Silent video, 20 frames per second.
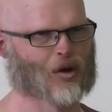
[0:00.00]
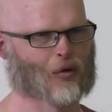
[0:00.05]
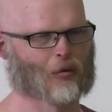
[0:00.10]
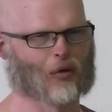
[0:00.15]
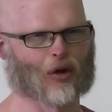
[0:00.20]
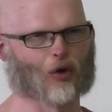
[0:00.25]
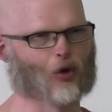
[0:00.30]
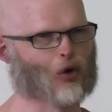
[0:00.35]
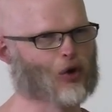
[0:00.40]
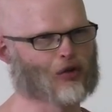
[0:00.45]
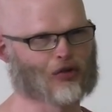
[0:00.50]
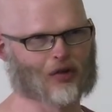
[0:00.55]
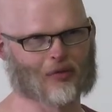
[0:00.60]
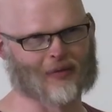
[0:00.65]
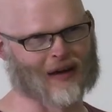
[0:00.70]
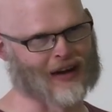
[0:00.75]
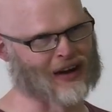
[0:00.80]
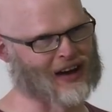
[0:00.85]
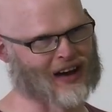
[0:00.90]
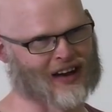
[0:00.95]
Well, all of them
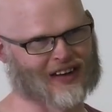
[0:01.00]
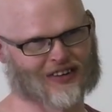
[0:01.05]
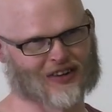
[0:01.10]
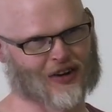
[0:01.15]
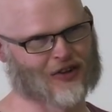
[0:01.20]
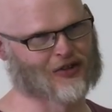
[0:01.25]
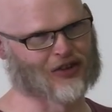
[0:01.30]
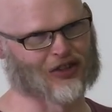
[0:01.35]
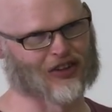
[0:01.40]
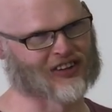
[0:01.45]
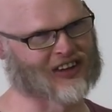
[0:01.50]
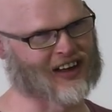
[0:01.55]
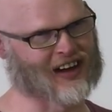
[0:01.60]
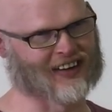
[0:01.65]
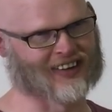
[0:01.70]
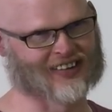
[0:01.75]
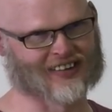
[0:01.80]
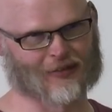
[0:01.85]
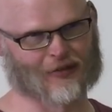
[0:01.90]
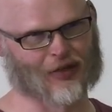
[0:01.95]
made it. I showed you the
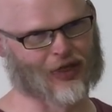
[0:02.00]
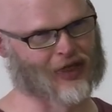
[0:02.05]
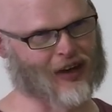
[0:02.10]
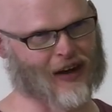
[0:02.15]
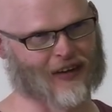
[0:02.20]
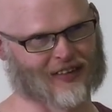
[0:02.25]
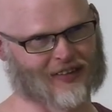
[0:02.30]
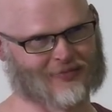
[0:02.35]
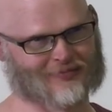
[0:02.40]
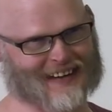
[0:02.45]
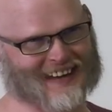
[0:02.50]
slide. 7,000